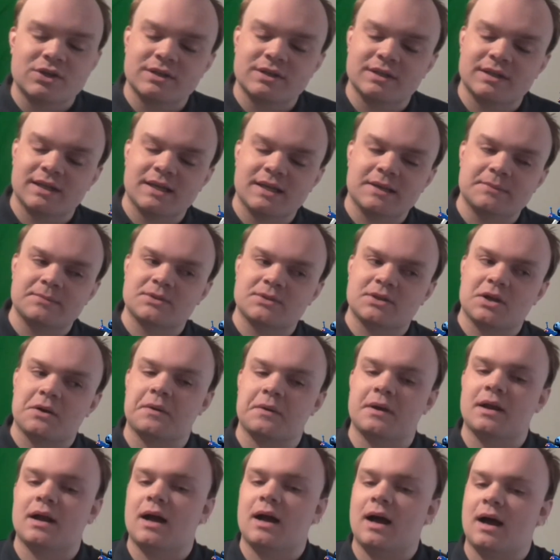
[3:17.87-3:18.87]
just keeps
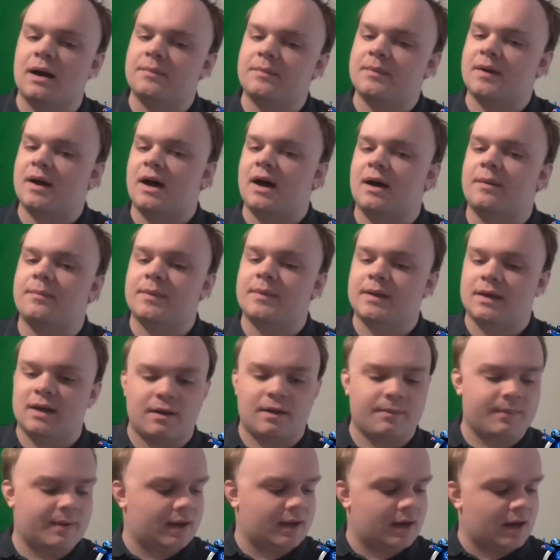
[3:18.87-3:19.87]
going up, up and
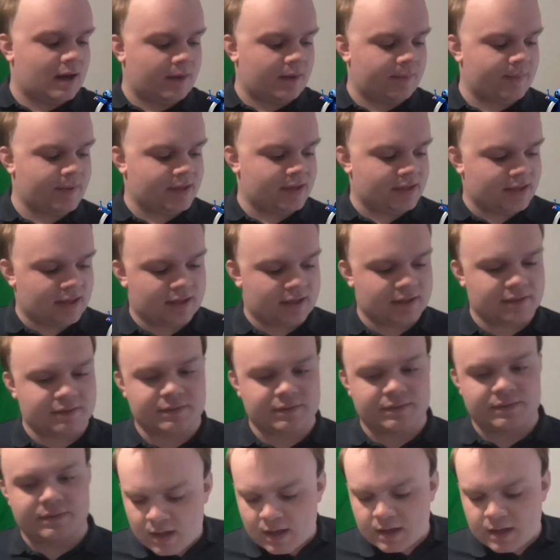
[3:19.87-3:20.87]
up and up, it
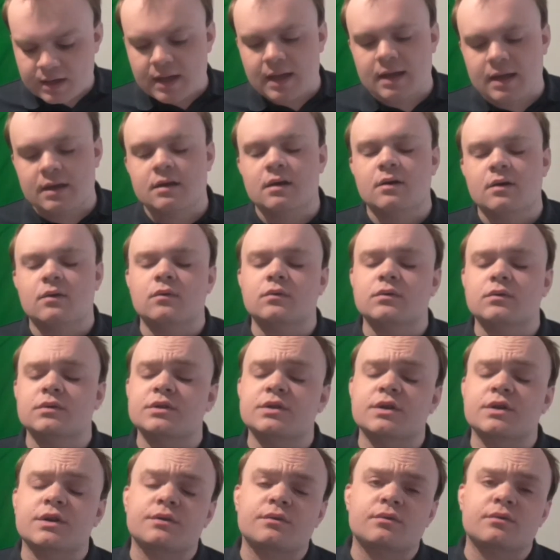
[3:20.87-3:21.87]
does. Then
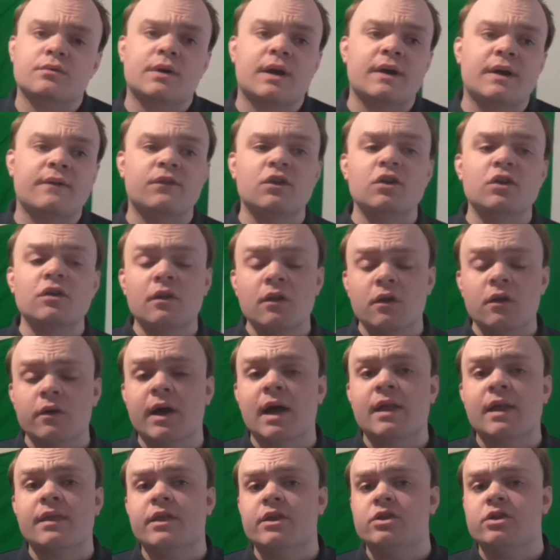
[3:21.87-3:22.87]
also, if you
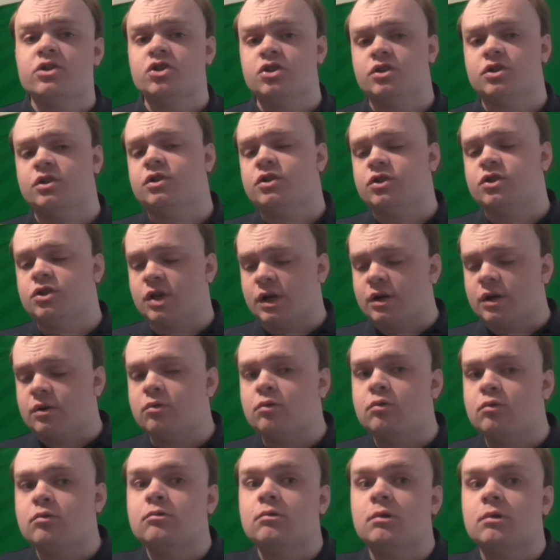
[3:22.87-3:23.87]
look at the
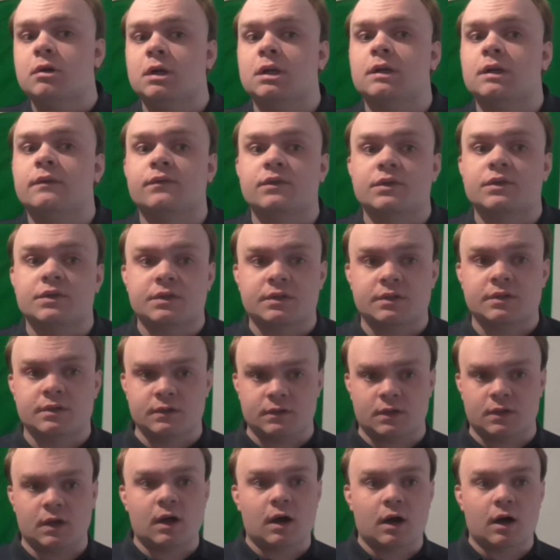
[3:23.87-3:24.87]
General Grievous
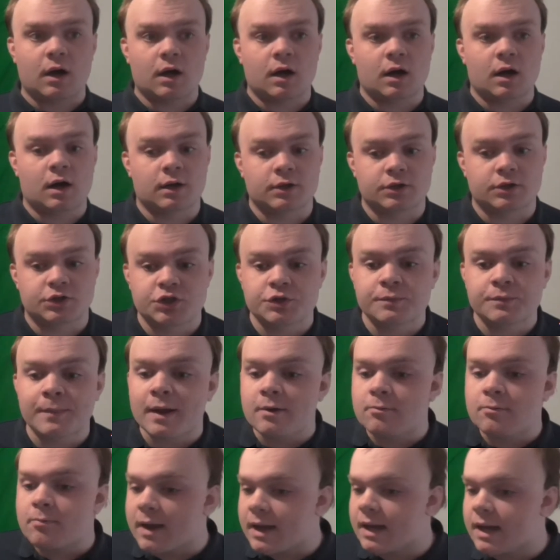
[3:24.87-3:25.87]
star cards, you
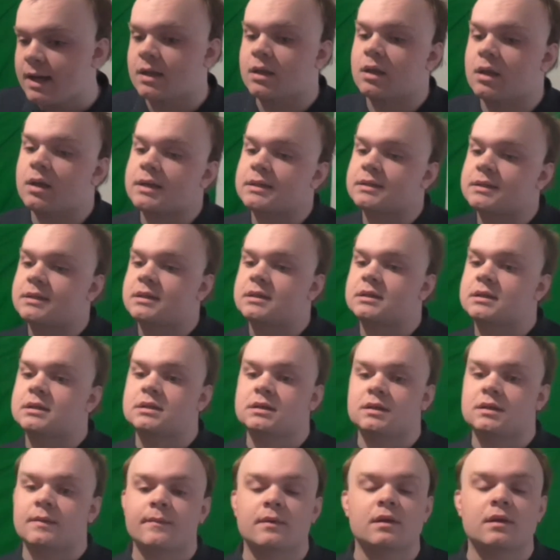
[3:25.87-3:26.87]
may recognise that
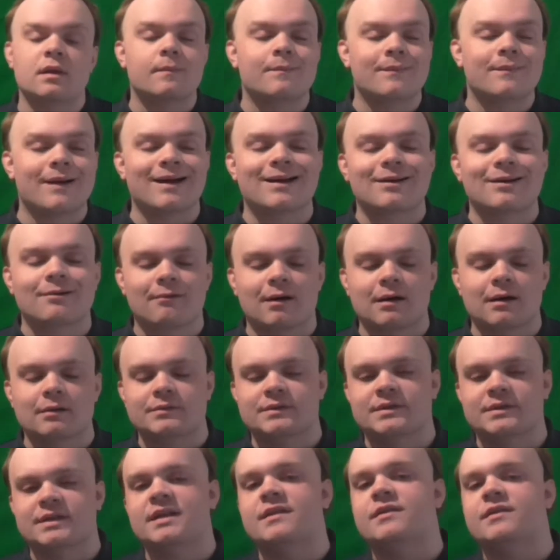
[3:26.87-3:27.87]
some of the
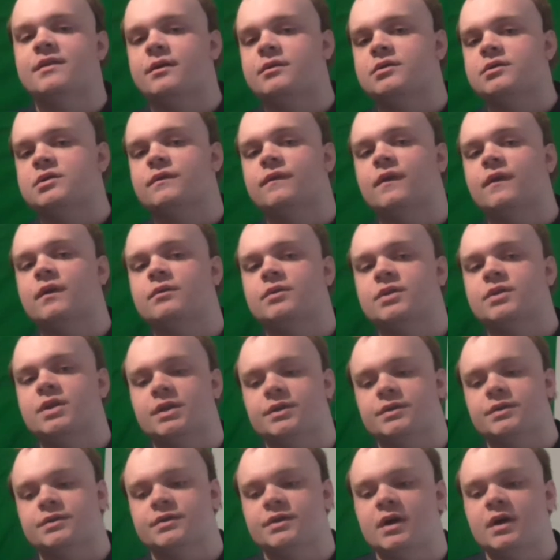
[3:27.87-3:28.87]
backgrounds in those
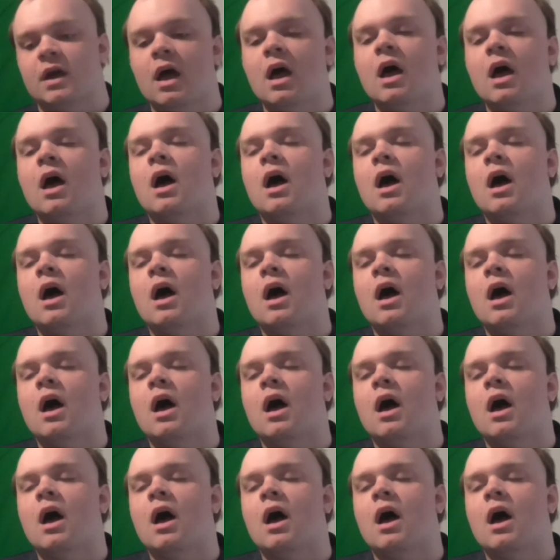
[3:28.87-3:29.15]
photos